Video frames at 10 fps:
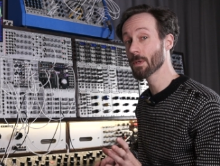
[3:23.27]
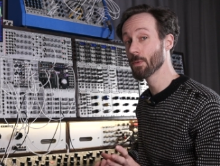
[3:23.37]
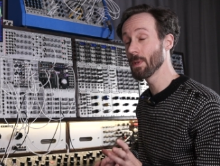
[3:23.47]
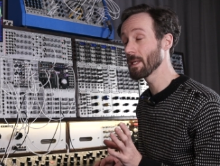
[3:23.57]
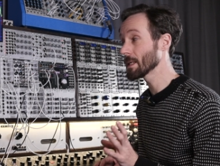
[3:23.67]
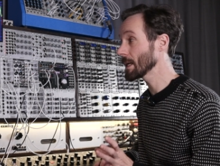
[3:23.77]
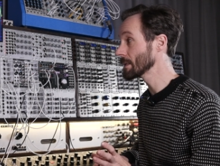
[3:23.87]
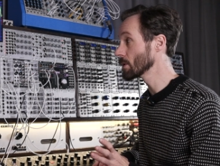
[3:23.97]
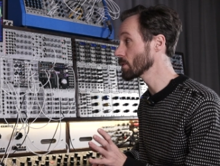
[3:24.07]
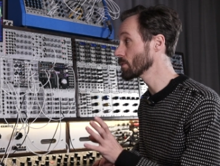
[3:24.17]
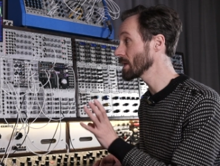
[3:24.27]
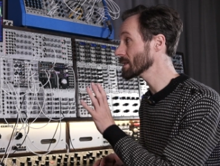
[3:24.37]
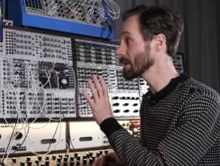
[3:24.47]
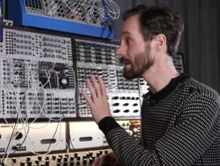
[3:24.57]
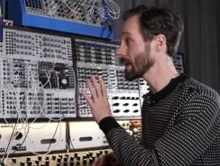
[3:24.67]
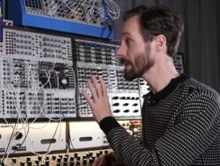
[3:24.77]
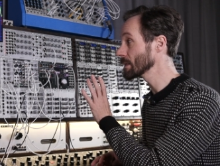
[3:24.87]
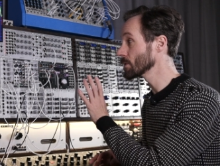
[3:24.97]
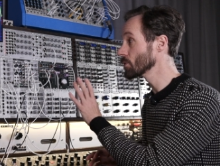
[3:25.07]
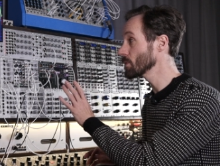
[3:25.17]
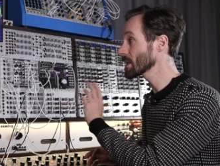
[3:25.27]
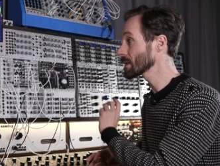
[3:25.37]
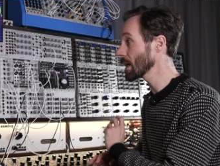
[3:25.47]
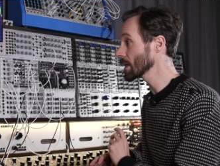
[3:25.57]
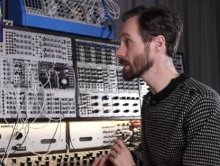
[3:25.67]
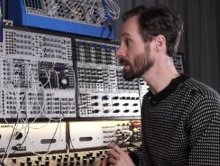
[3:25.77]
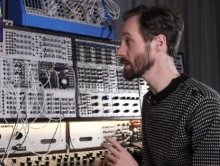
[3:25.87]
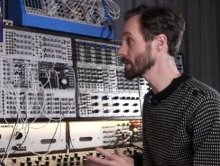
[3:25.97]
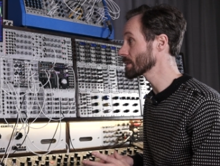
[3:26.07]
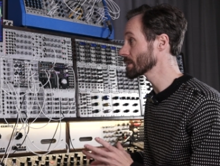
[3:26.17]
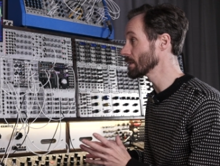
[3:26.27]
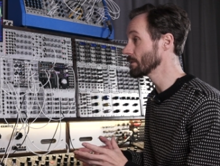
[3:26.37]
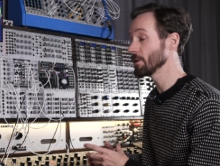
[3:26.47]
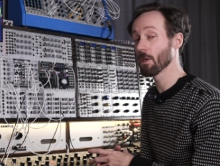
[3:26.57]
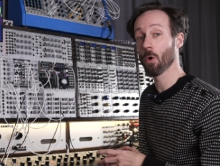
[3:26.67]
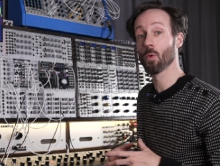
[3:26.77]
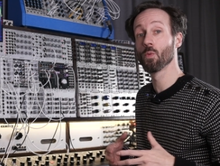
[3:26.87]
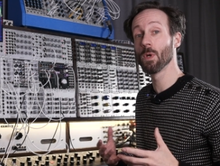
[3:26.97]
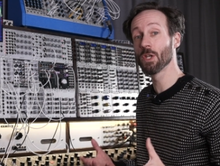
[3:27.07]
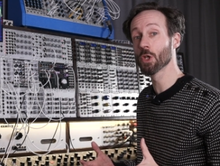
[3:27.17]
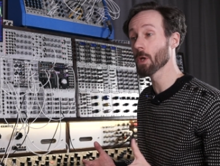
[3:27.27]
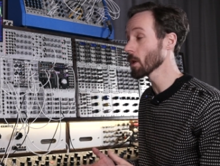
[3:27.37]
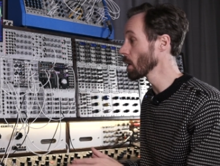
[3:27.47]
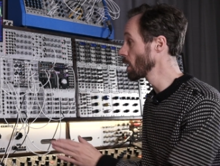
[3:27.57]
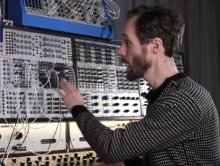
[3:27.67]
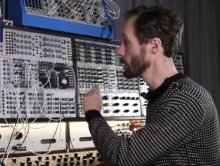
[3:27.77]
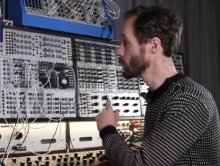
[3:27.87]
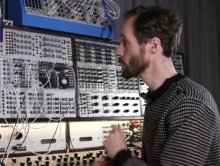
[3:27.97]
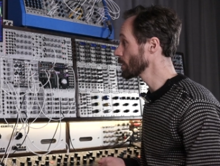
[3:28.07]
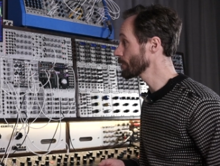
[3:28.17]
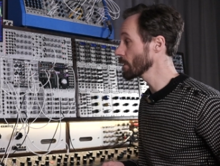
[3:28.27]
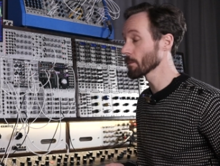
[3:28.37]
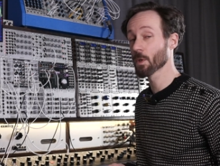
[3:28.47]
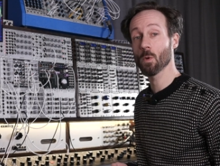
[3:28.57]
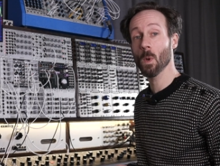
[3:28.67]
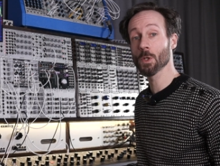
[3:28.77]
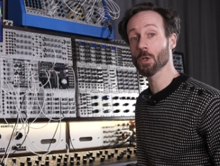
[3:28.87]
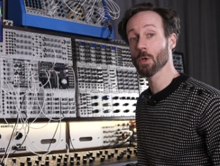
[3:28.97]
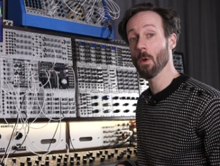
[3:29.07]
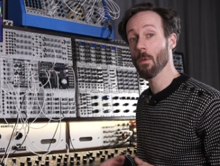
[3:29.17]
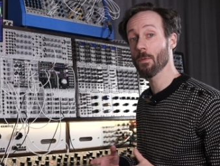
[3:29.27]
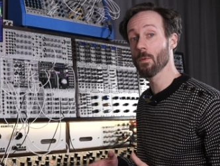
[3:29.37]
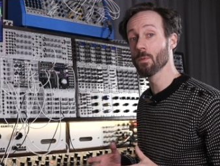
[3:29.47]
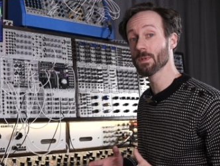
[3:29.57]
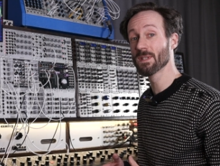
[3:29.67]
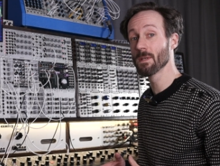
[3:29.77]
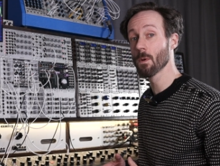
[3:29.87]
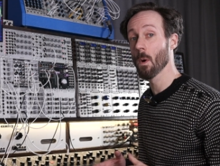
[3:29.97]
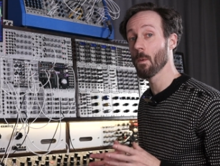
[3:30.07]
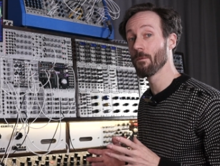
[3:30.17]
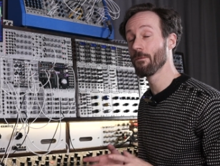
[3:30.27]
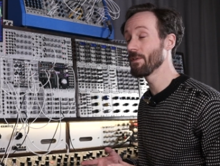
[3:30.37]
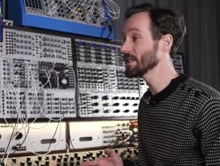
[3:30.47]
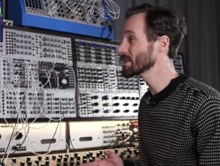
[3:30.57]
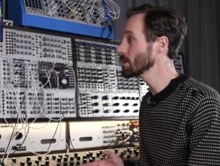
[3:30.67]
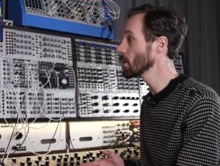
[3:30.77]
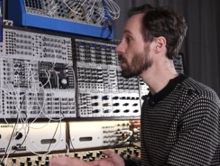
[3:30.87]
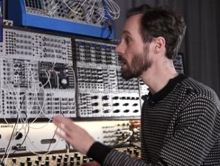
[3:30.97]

green and the red line. The red line is the original output from the quadrature through zero VCO.